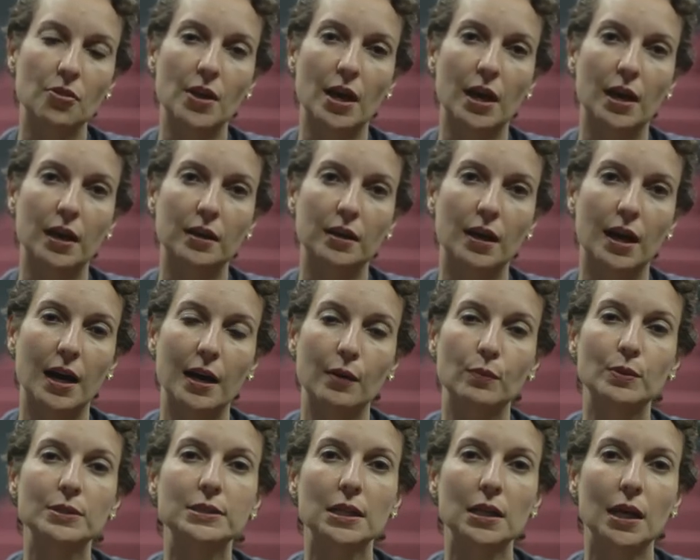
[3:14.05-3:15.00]
that I
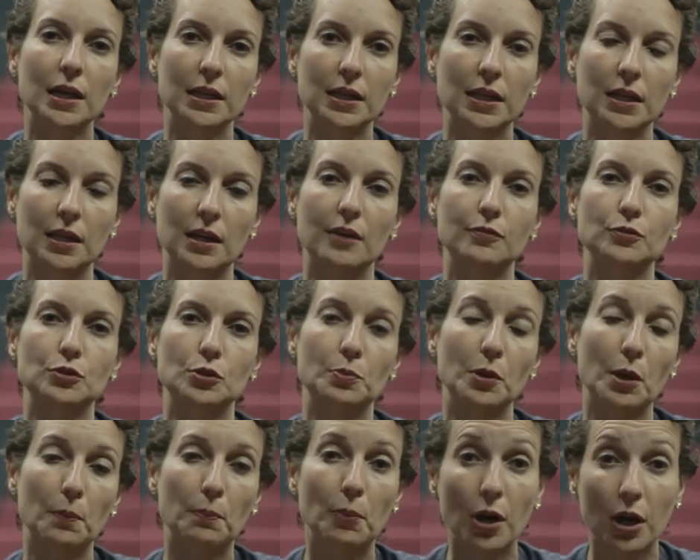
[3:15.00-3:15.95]
was lucky enough to
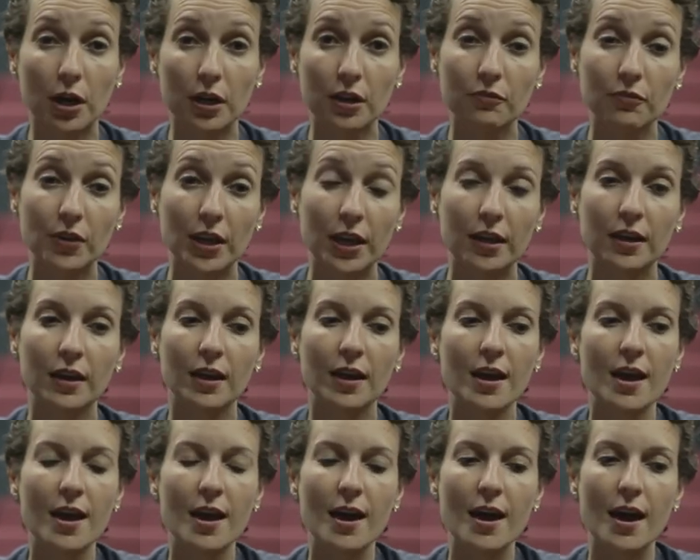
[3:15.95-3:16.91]
be a part of it,
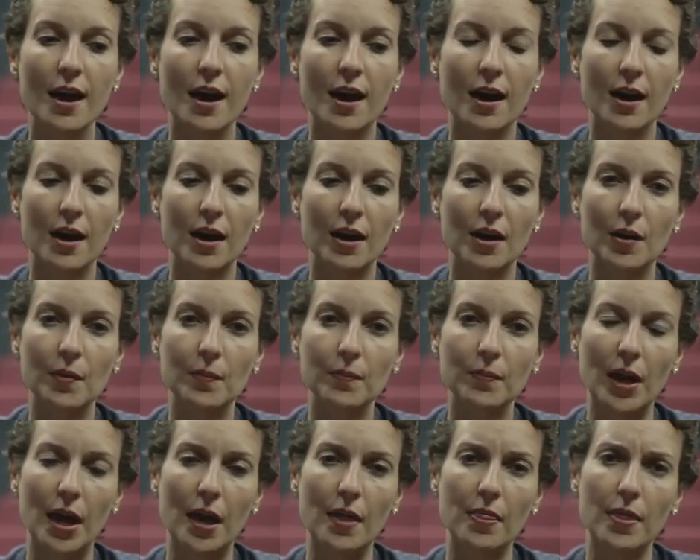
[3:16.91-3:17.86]

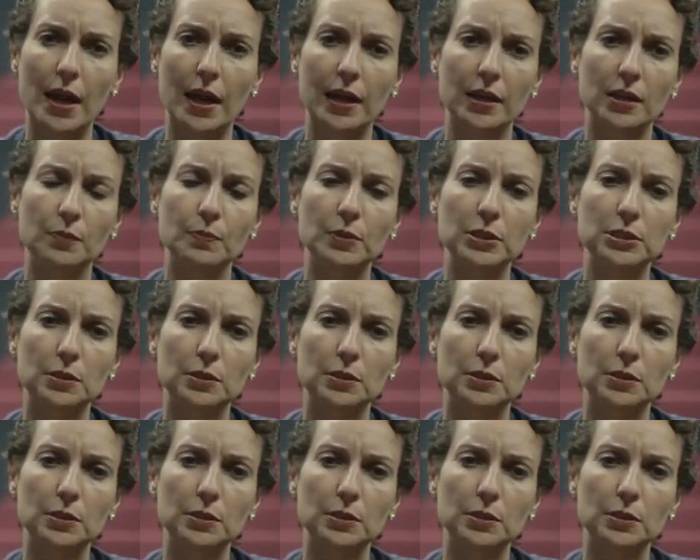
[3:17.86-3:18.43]
um, and that I could be